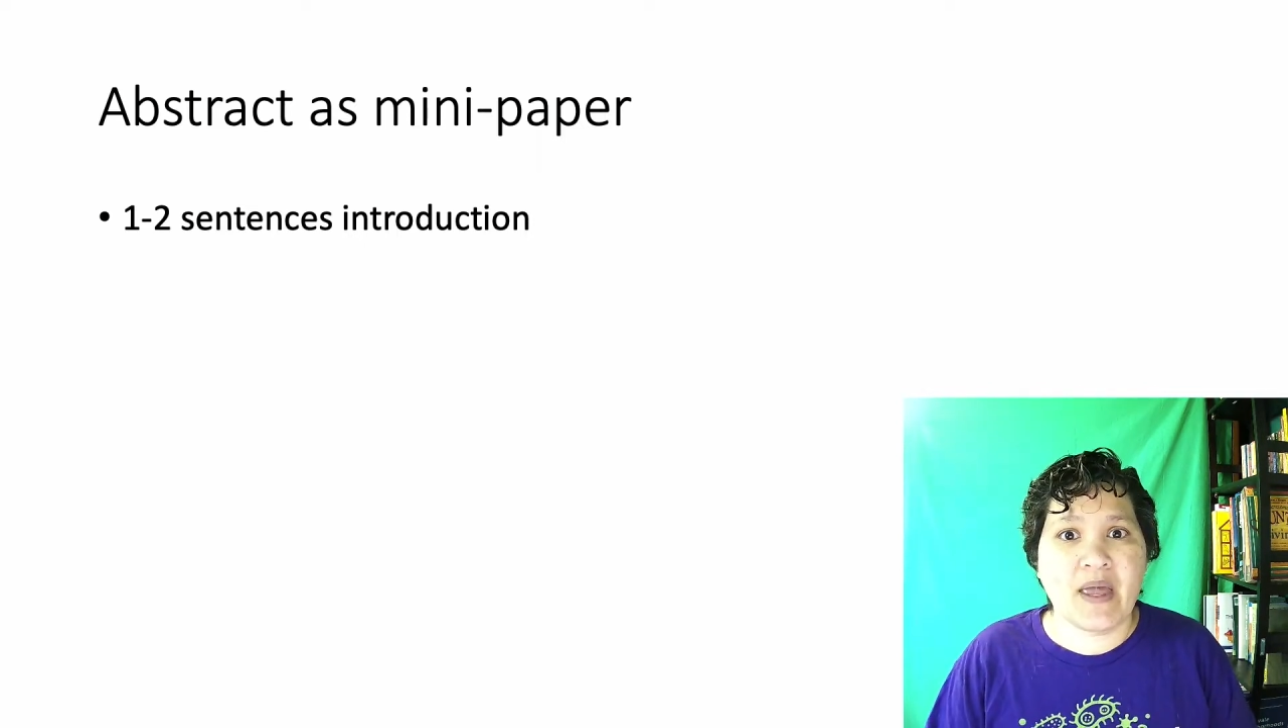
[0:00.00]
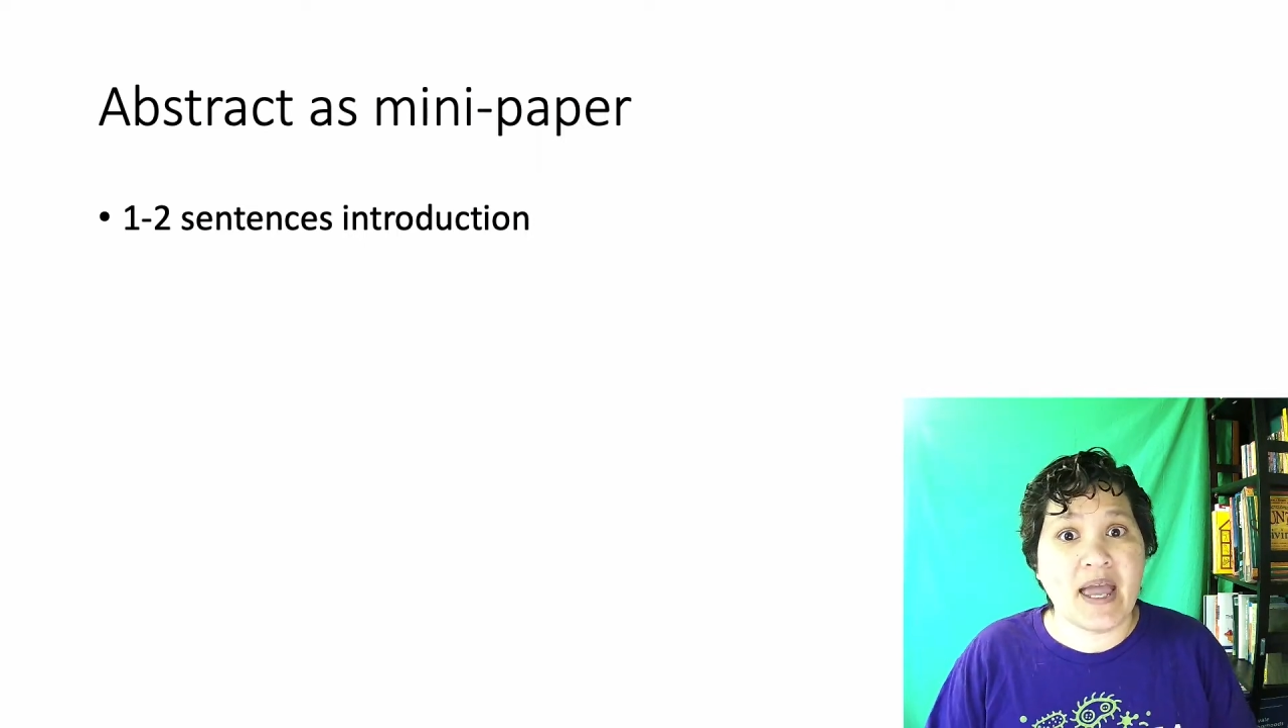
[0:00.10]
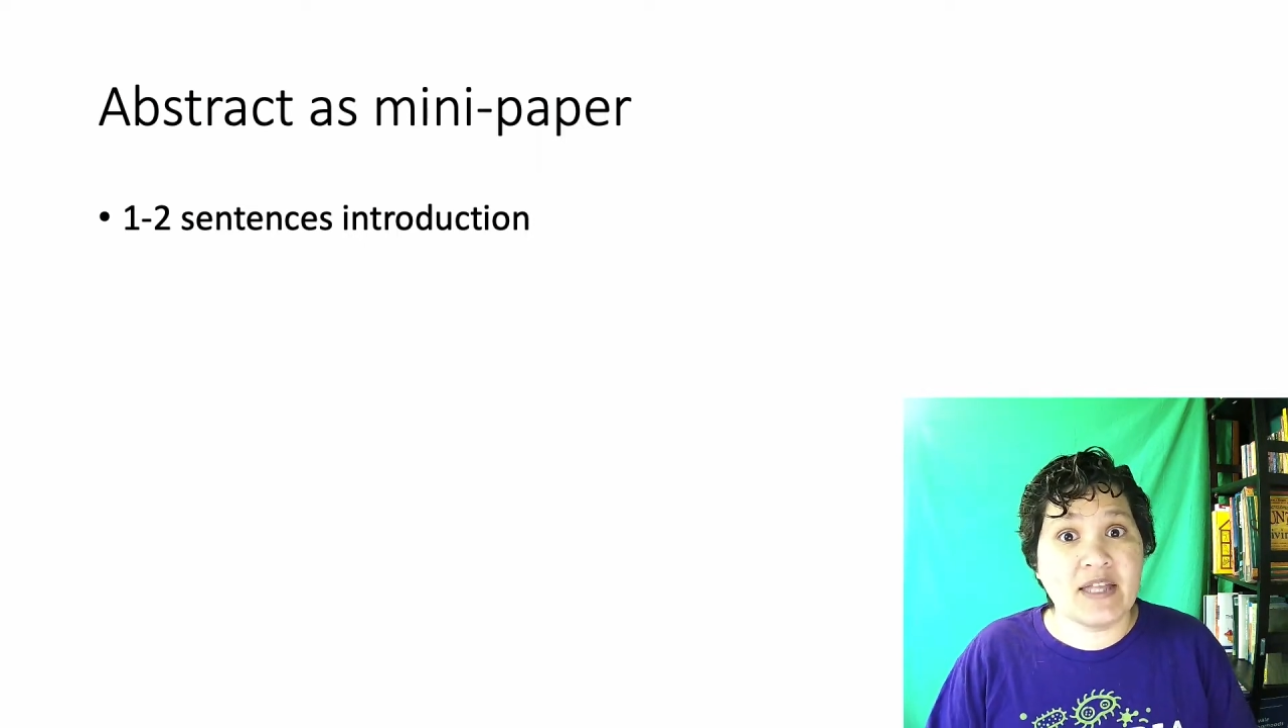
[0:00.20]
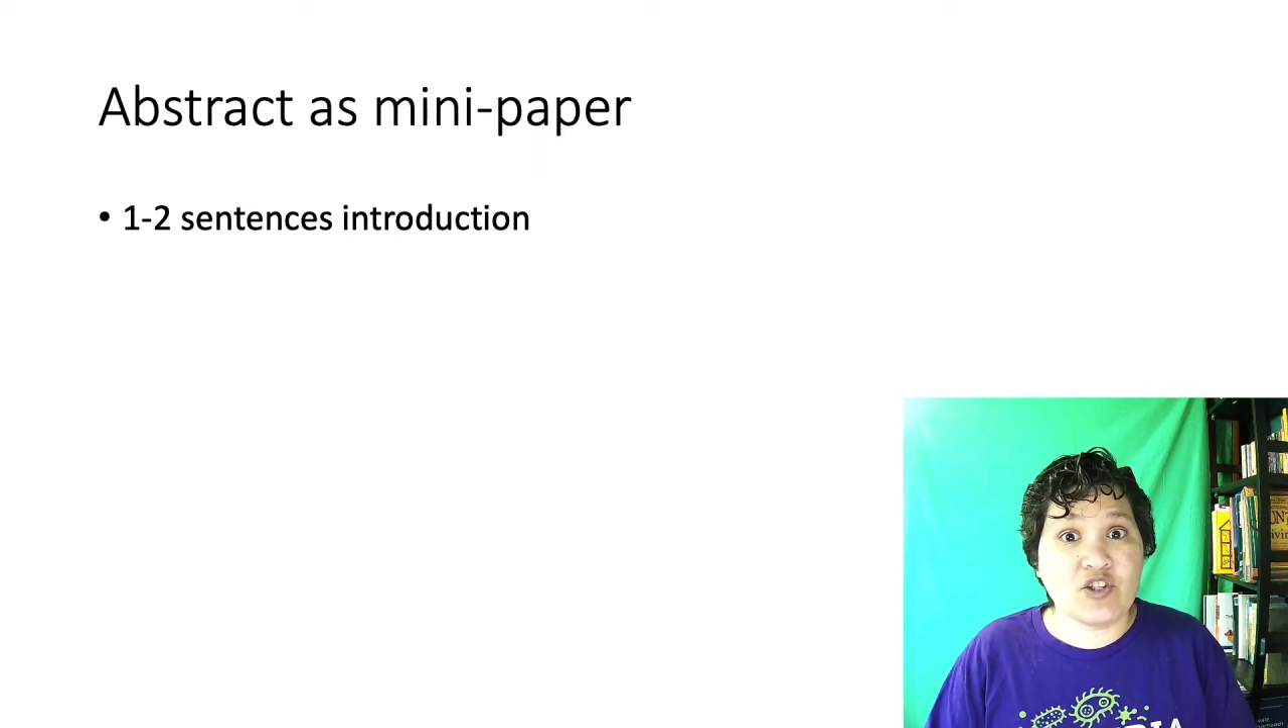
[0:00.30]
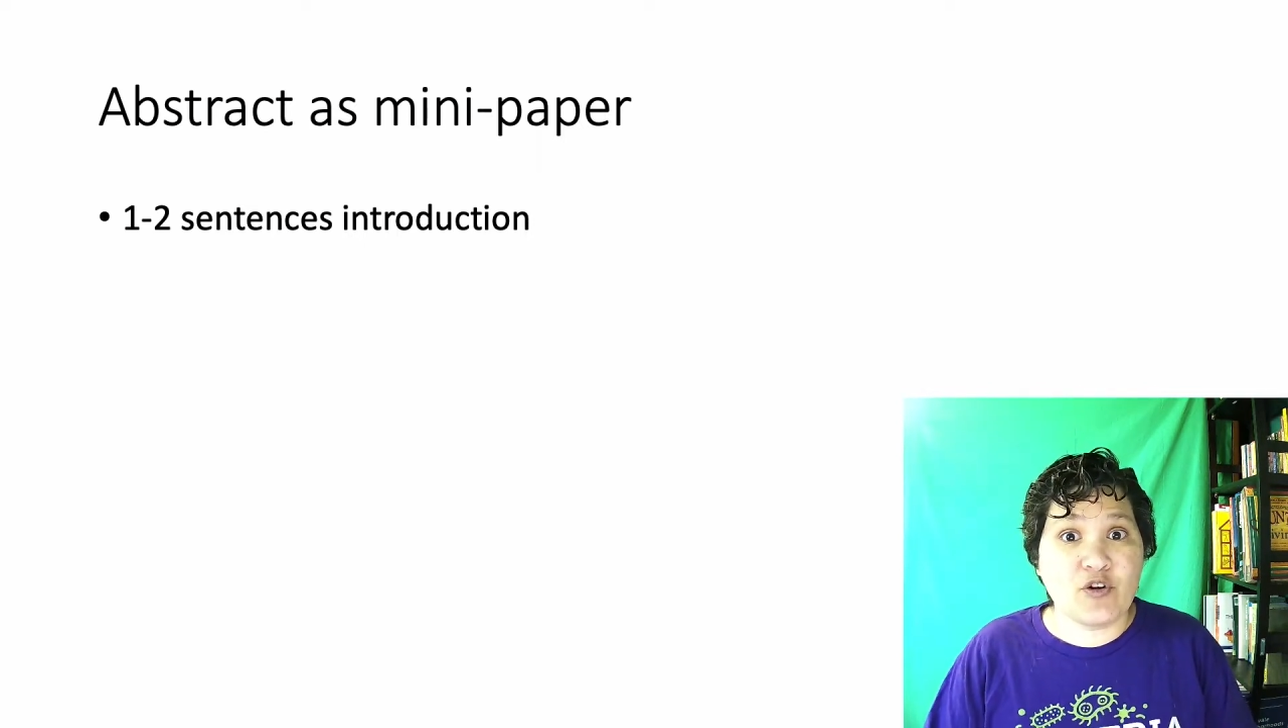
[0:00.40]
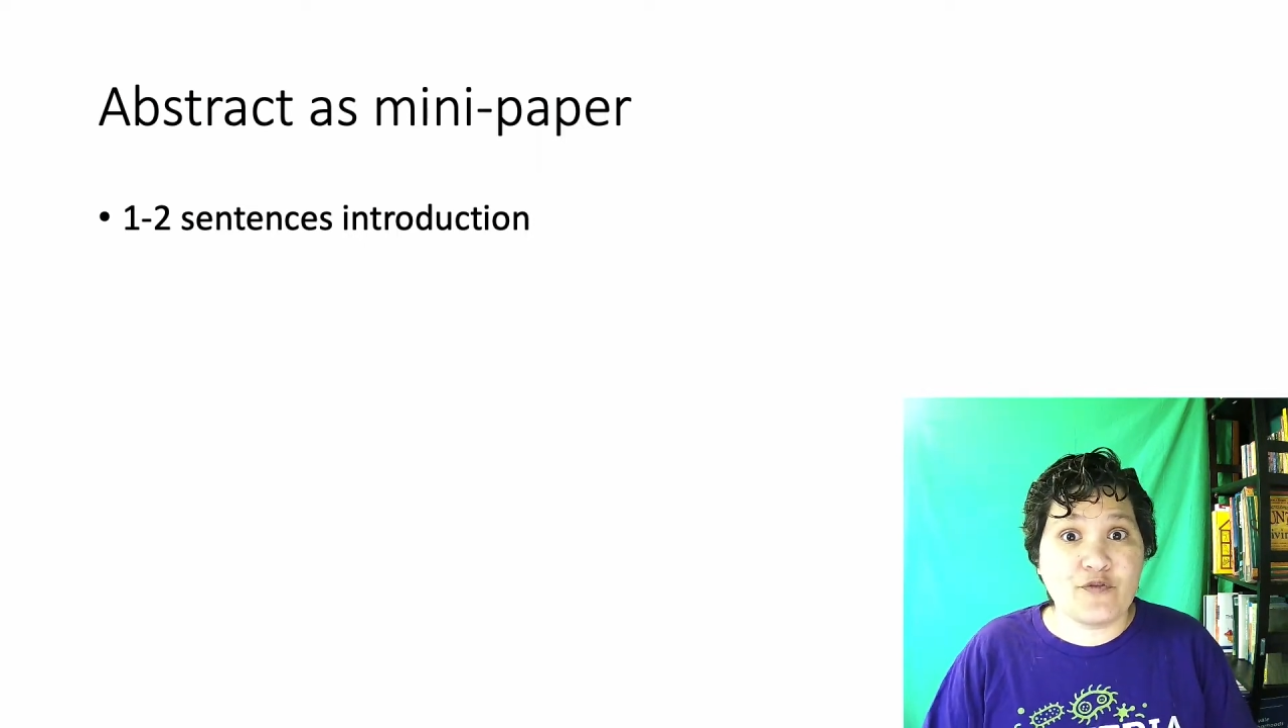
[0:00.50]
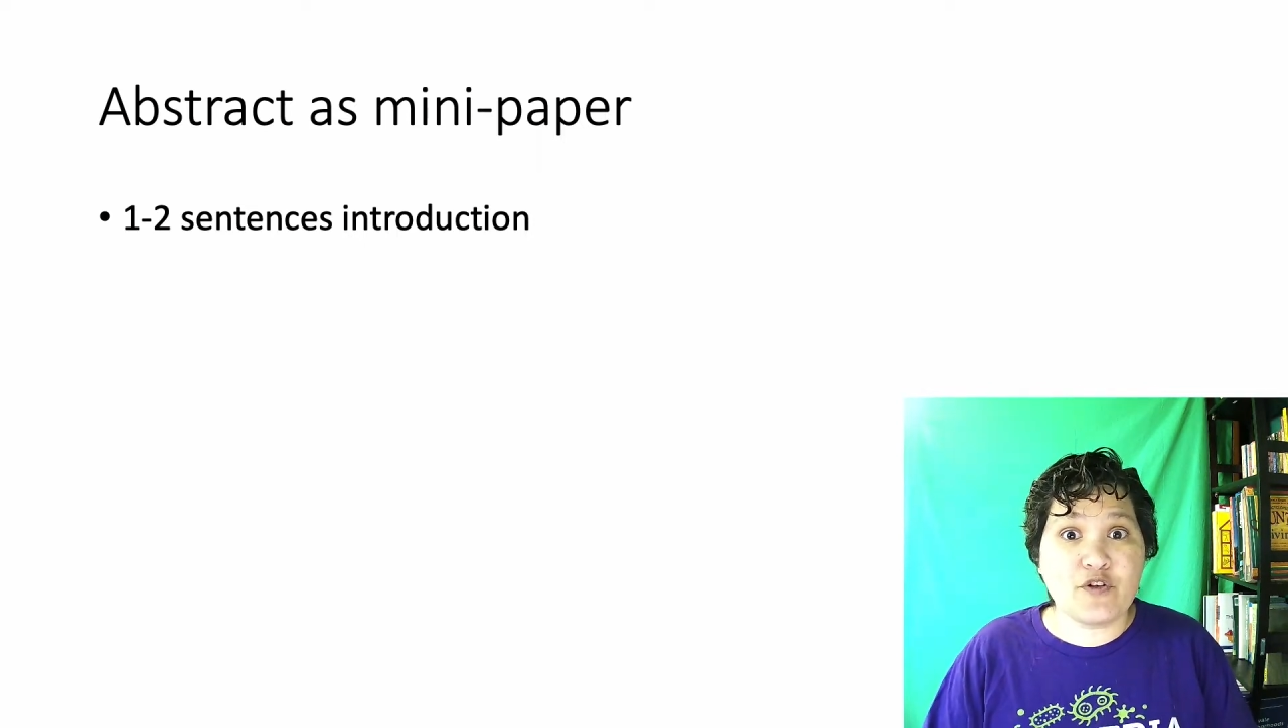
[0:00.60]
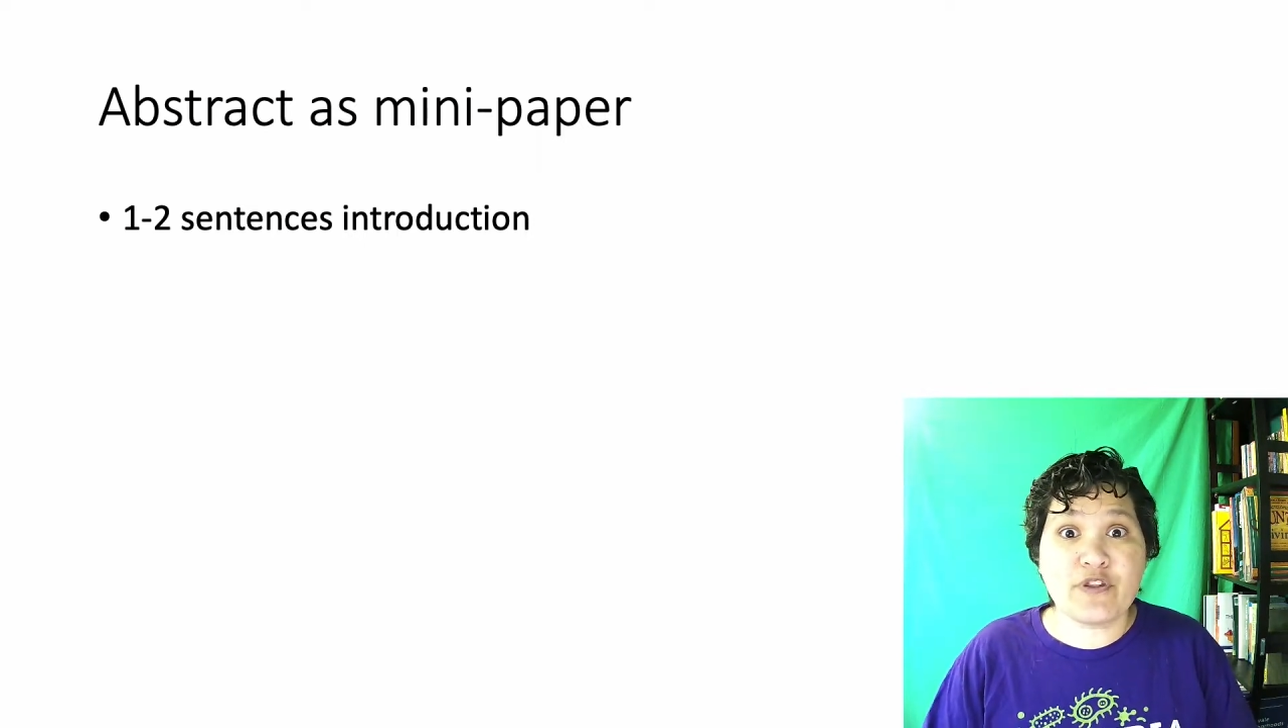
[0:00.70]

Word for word: And so if you